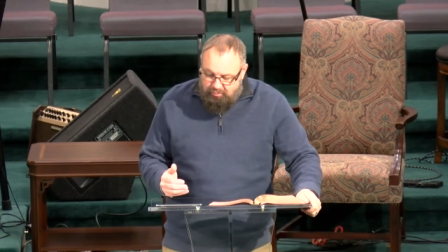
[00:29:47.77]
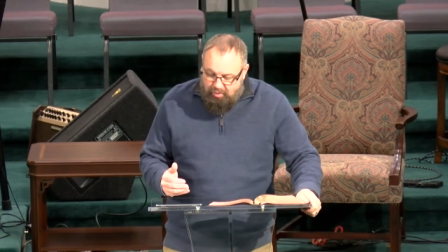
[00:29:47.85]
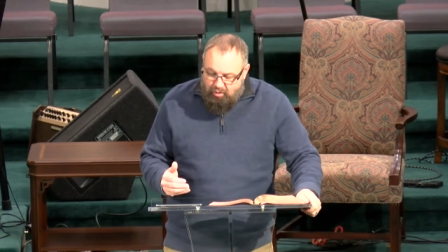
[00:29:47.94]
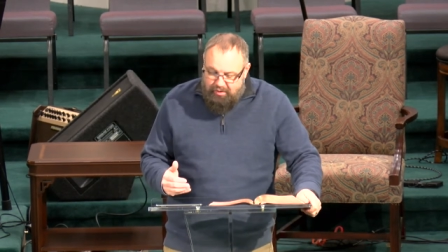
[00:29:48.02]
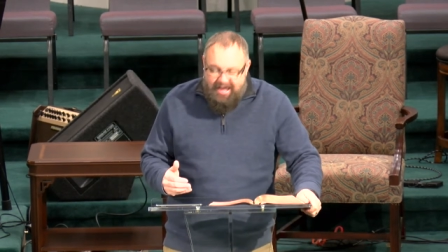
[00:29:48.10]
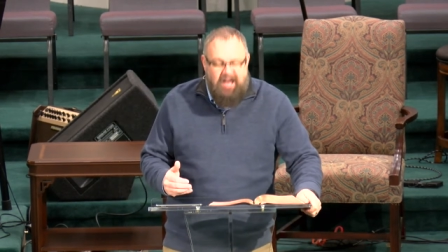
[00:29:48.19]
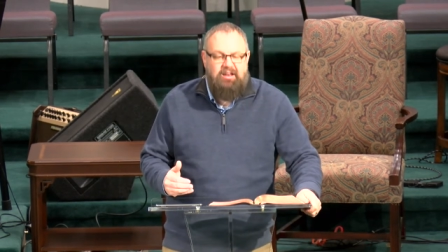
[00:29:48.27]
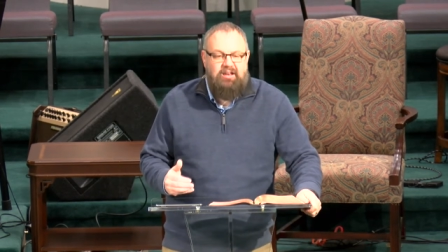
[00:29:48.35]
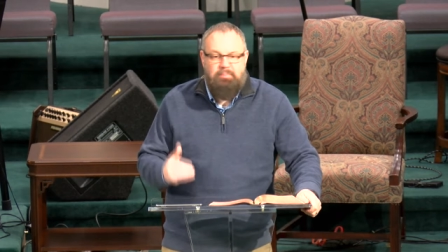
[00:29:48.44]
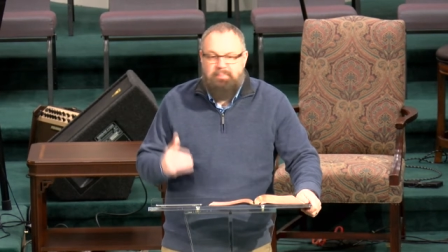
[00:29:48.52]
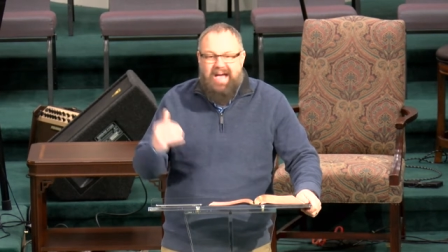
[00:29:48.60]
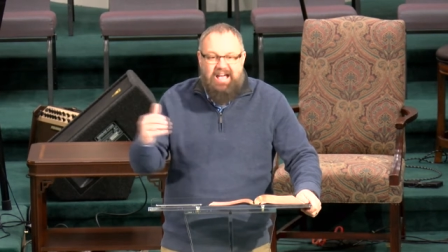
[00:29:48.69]
broke out in
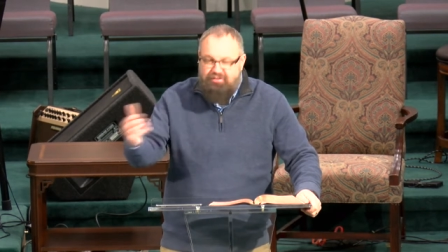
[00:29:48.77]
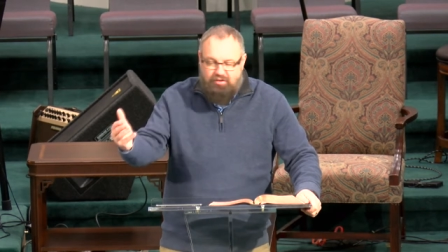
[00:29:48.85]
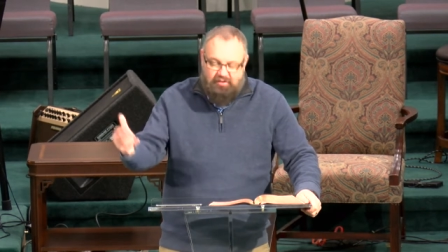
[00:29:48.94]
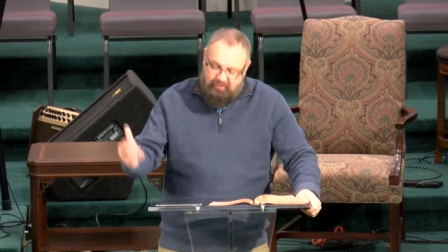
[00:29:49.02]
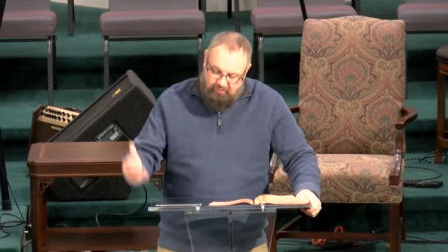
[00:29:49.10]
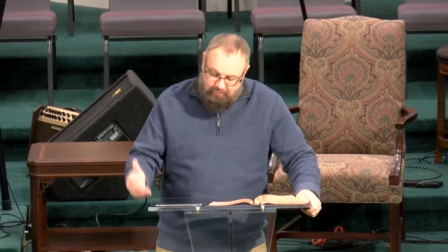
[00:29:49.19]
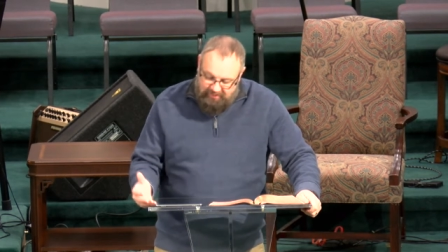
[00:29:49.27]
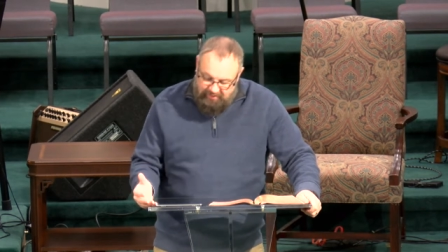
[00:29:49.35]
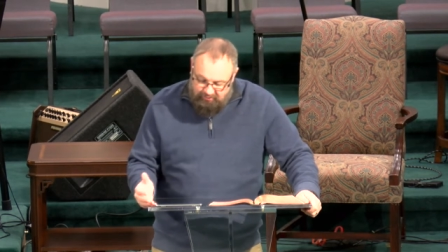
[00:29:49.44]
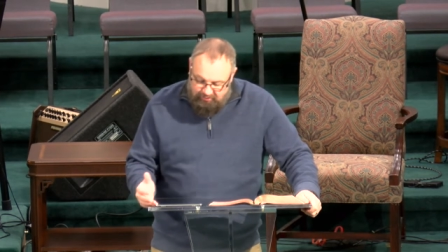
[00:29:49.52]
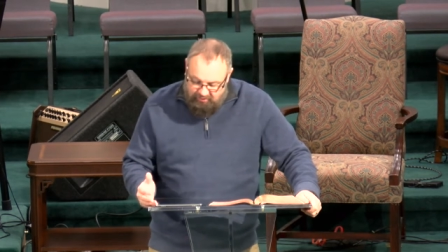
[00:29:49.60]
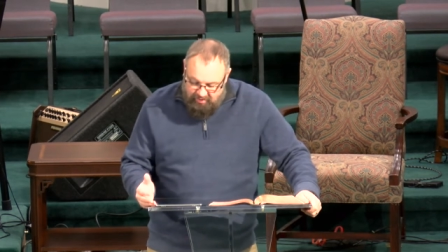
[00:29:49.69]
a passionate
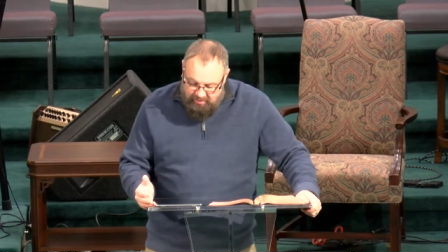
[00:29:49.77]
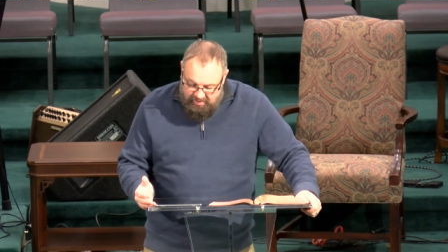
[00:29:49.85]
speech.